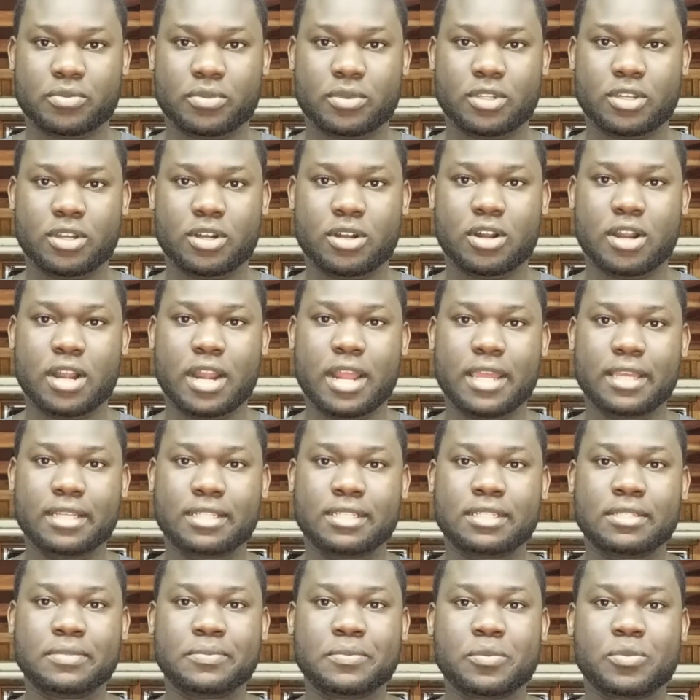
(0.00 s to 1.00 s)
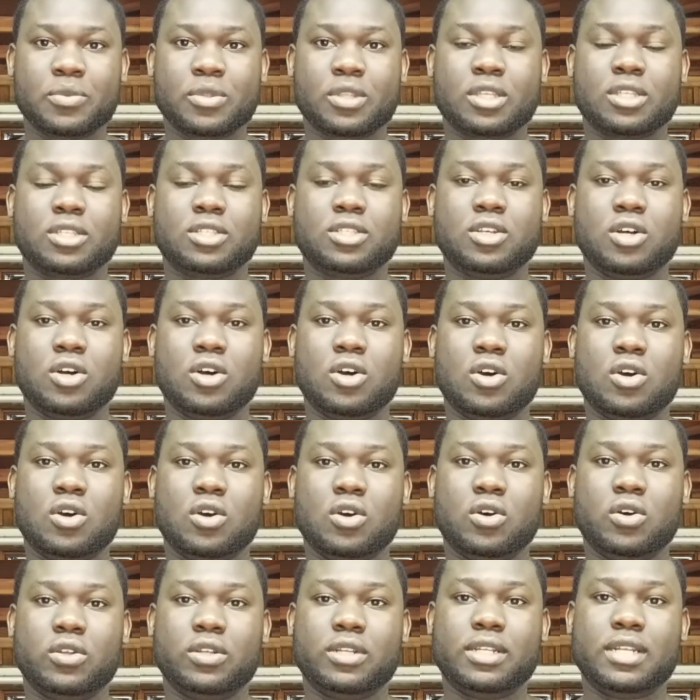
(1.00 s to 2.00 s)
All right,
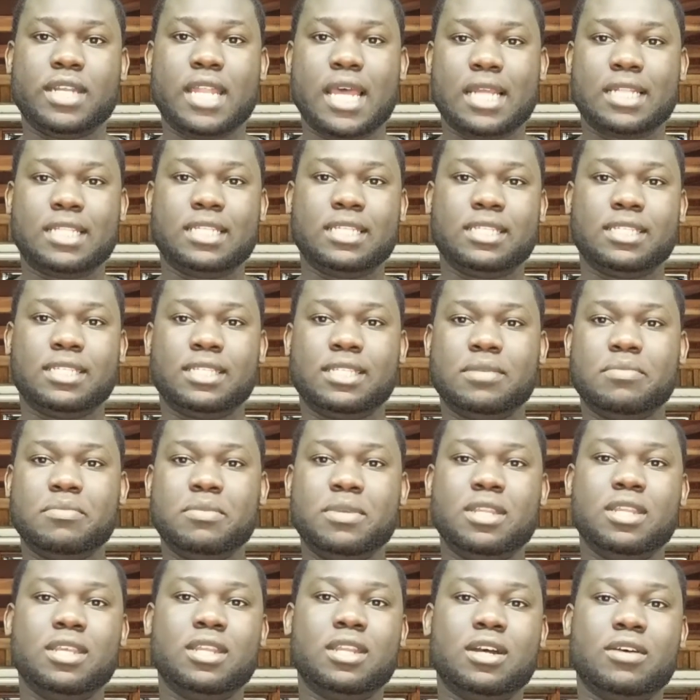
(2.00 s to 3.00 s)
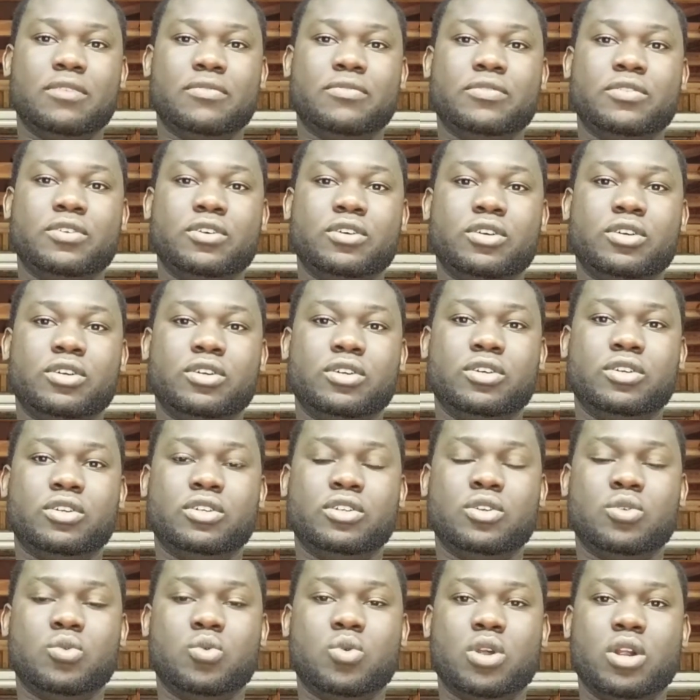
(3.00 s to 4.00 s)
so that is the meaning of
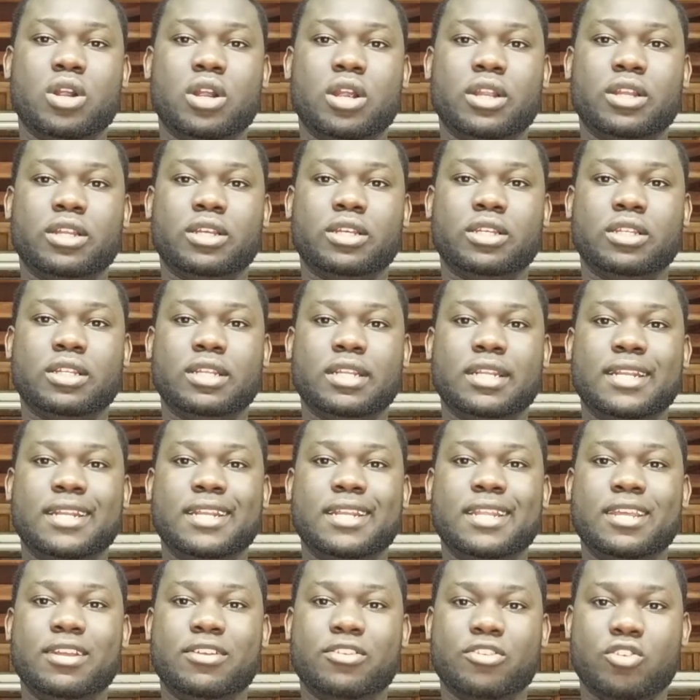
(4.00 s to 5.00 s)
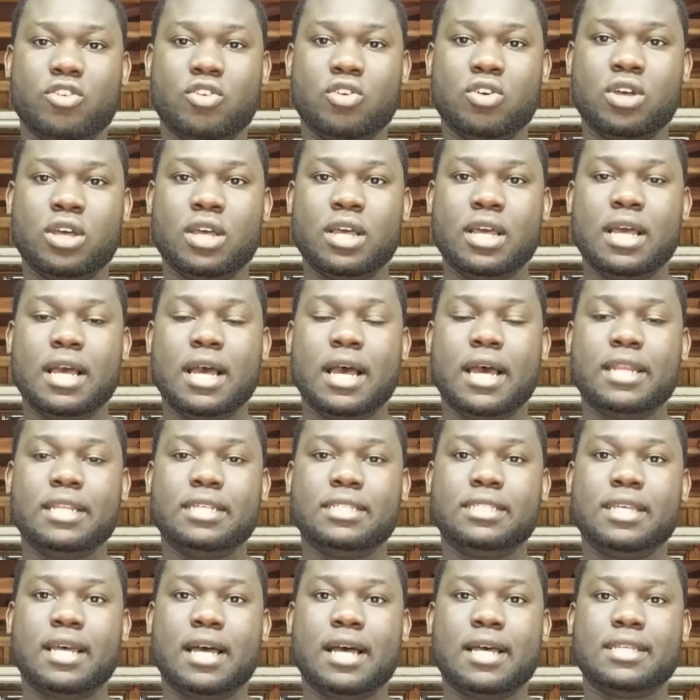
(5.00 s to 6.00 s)
the word negro, and
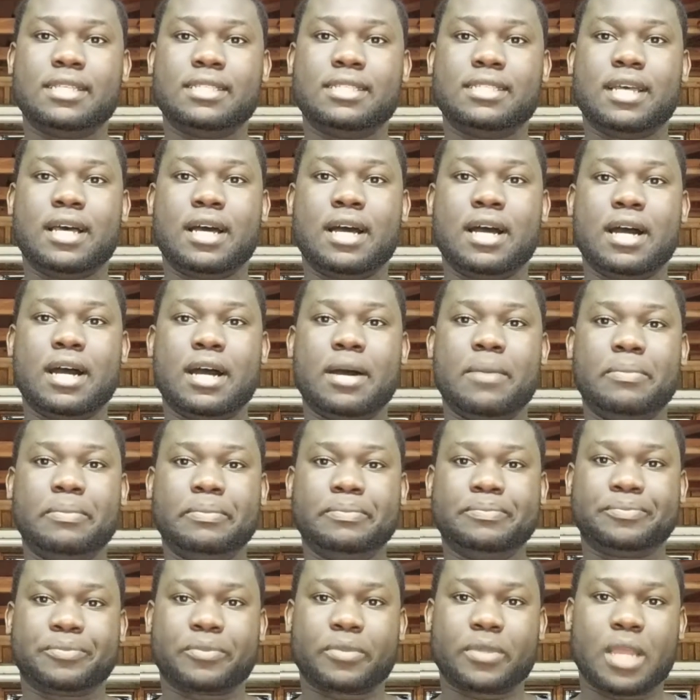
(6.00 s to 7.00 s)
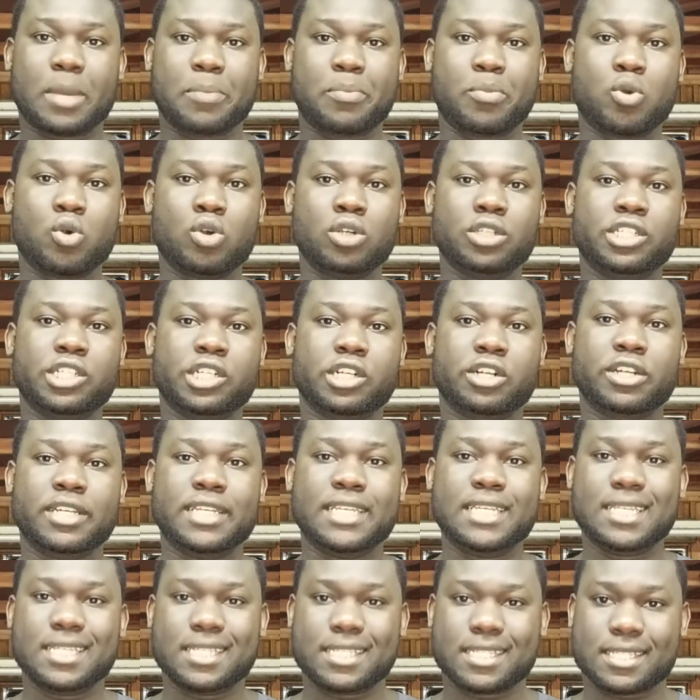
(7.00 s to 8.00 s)
it has a
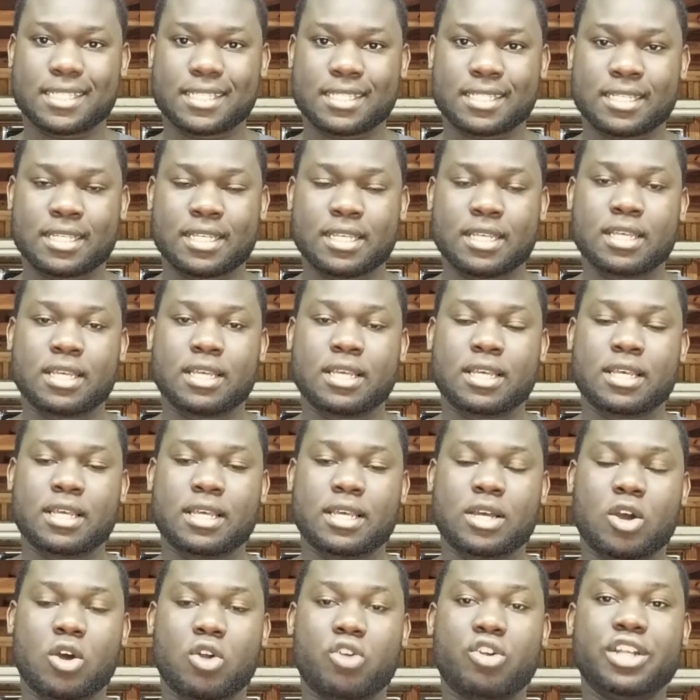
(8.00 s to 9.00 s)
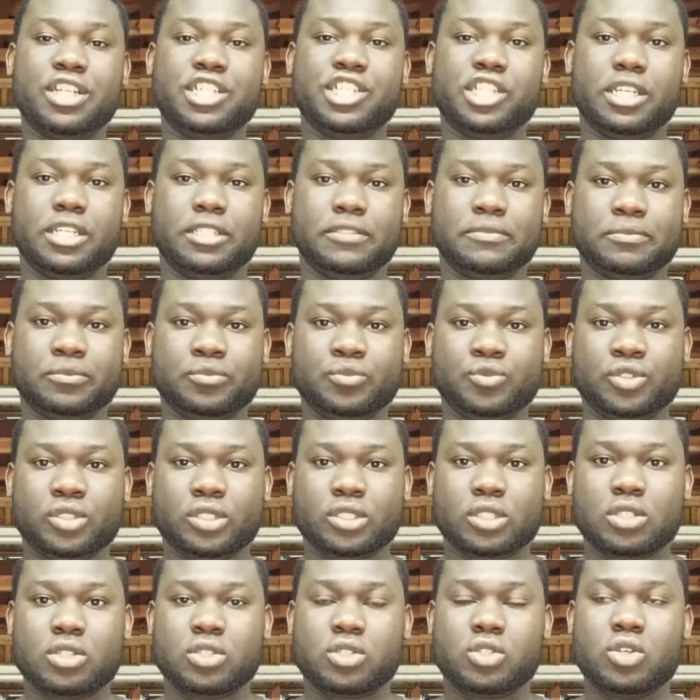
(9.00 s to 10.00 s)
Portuguese origin.
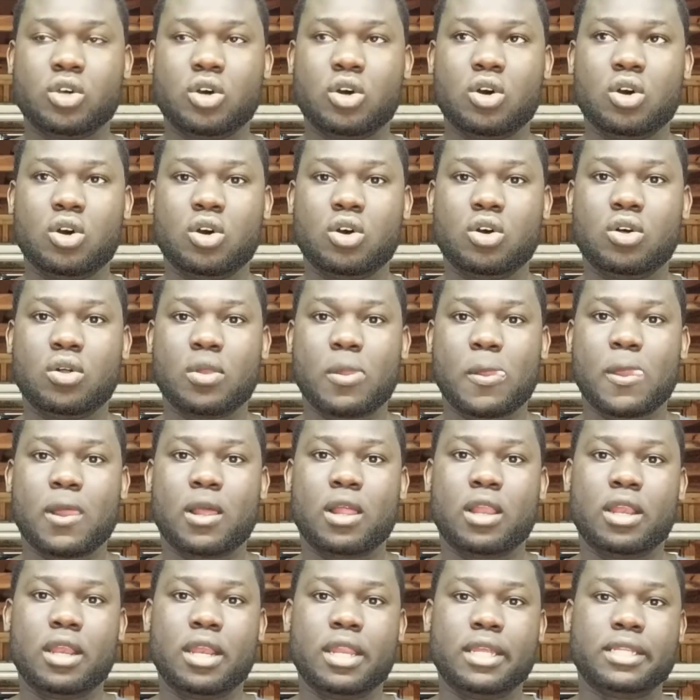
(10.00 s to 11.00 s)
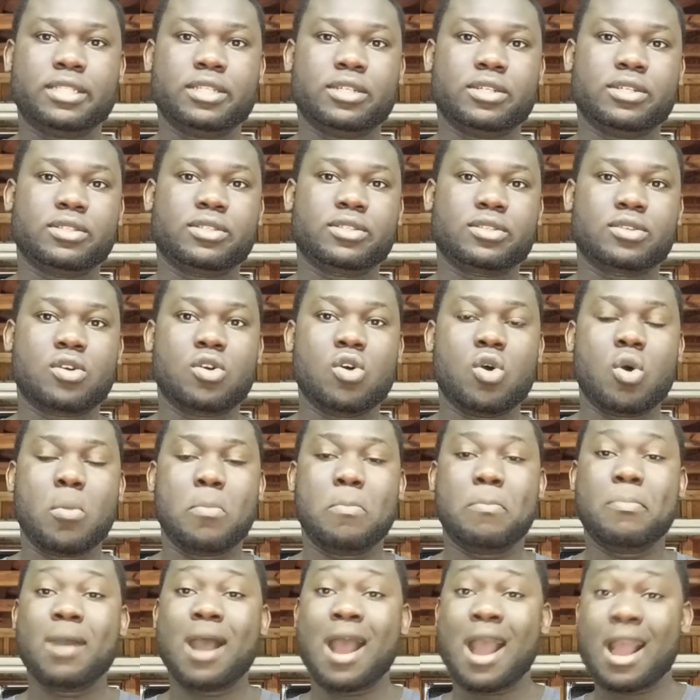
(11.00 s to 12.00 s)
So let us
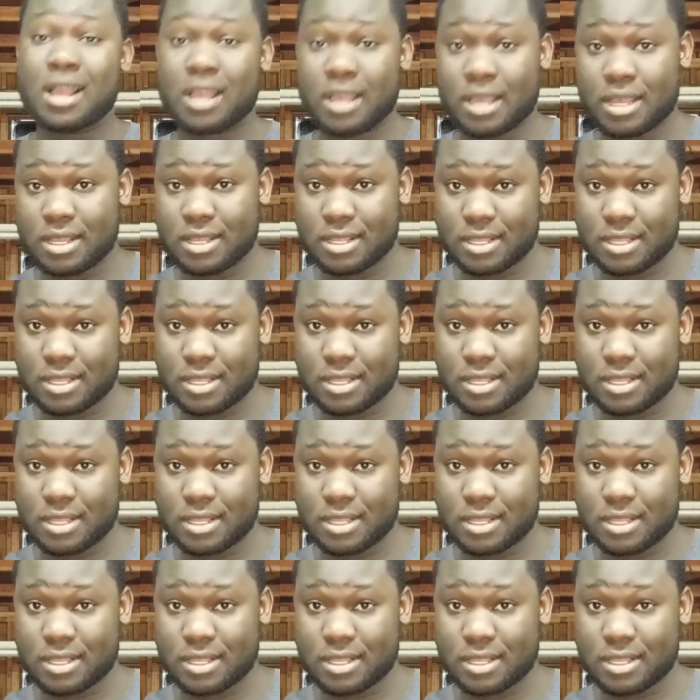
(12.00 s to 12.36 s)
go back